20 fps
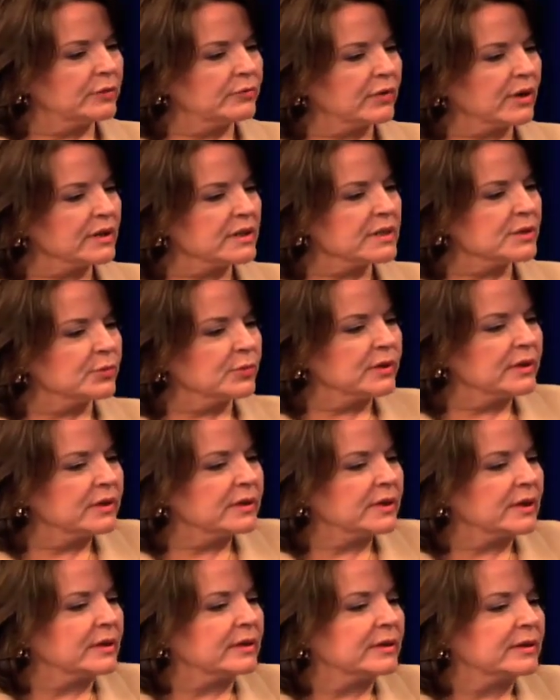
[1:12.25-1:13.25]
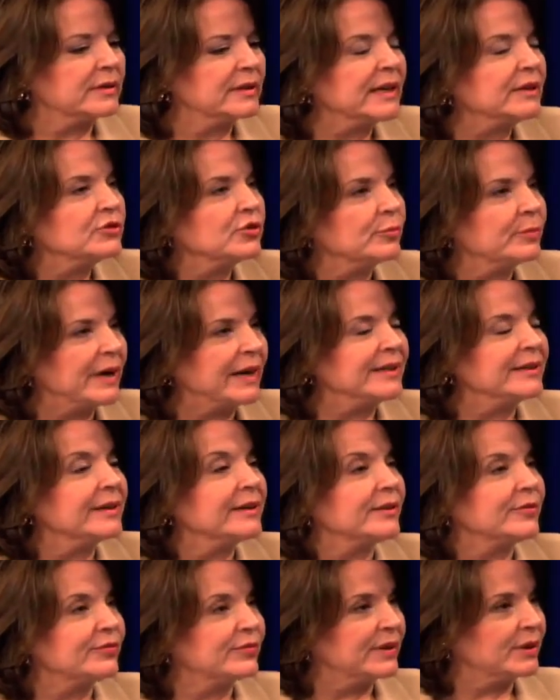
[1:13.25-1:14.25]
runs with
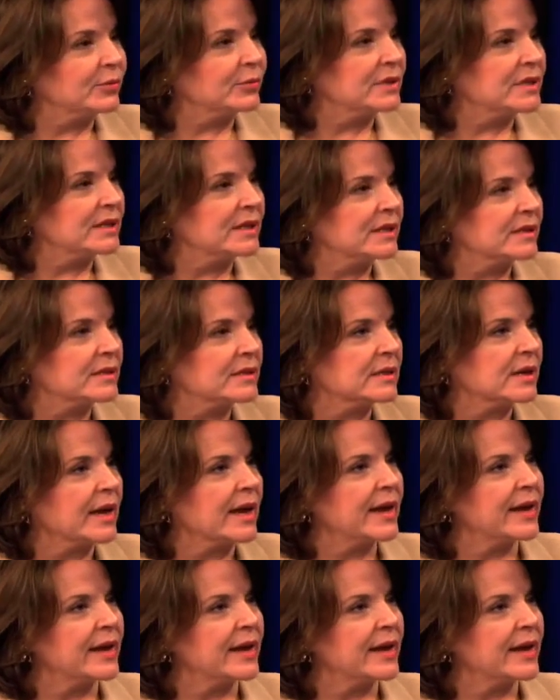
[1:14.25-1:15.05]
electromagnetic frequencies,